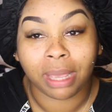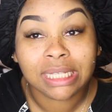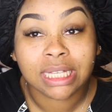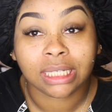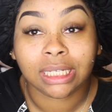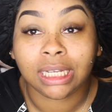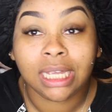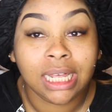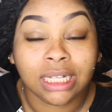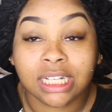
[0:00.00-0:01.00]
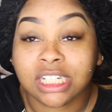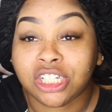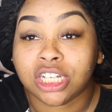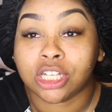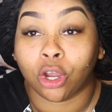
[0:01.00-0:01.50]
Basically, this
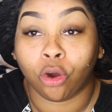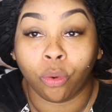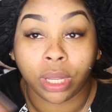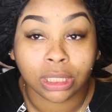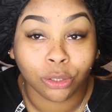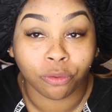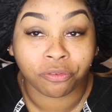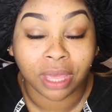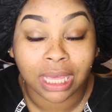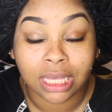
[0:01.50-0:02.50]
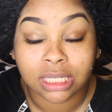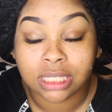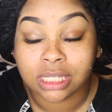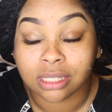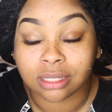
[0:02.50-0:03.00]
is just a quick little phase